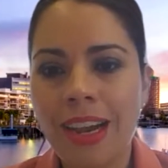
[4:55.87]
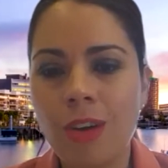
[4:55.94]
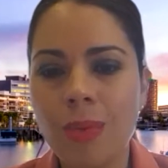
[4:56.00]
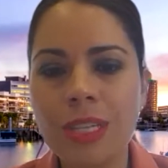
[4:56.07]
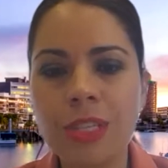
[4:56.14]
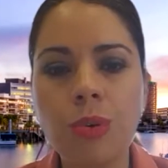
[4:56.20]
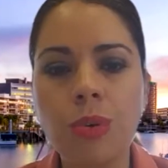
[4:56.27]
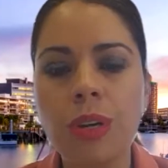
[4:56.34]

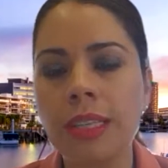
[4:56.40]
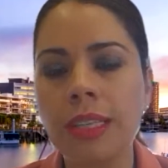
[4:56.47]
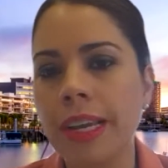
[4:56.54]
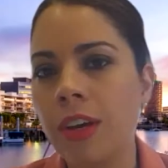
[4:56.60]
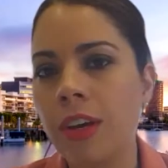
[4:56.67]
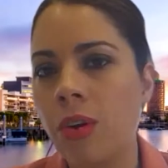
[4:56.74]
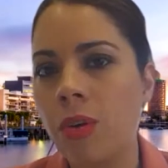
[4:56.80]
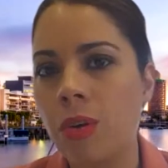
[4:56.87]
We saw
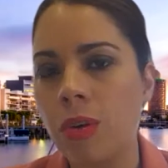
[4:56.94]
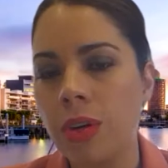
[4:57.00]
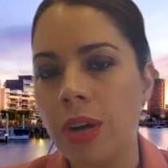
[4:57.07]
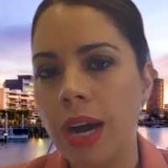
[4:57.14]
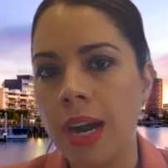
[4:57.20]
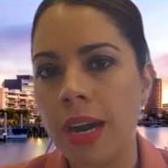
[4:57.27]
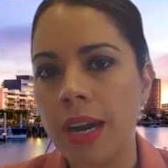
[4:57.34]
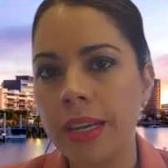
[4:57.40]

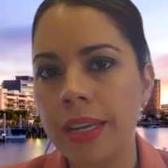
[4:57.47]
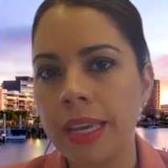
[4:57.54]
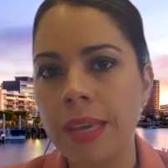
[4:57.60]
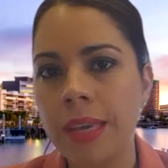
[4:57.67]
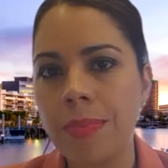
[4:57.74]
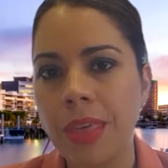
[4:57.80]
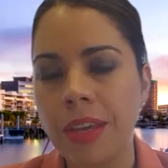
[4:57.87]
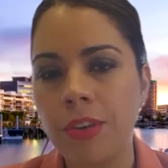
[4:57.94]
Glencore
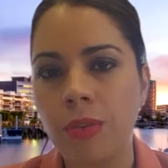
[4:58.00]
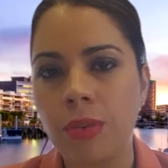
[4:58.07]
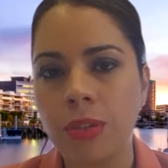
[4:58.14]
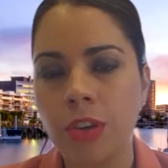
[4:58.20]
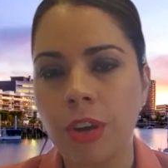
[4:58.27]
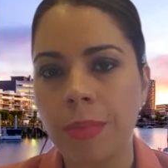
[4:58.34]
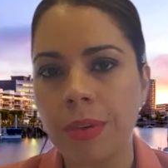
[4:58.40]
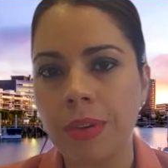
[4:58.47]
keep their
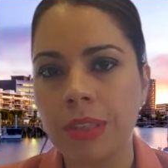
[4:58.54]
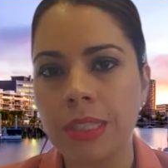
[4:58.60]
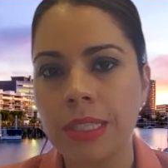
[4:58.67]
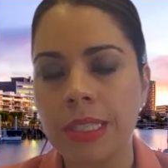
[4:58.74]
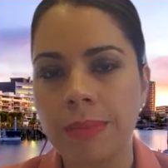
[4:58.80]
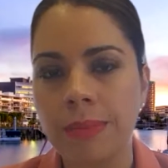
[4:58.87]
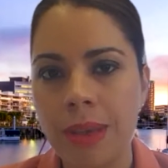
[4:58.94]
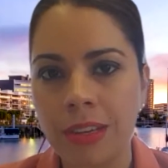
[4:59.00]
doors open on the
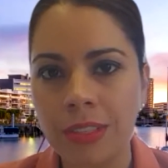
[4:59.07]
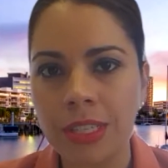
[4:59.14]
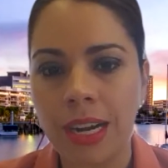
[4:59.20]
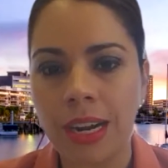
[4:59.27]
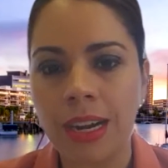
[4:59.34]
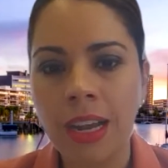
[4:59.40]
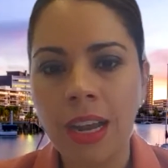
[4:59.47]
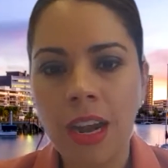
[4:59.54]

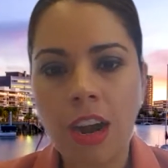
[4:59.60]
smelter,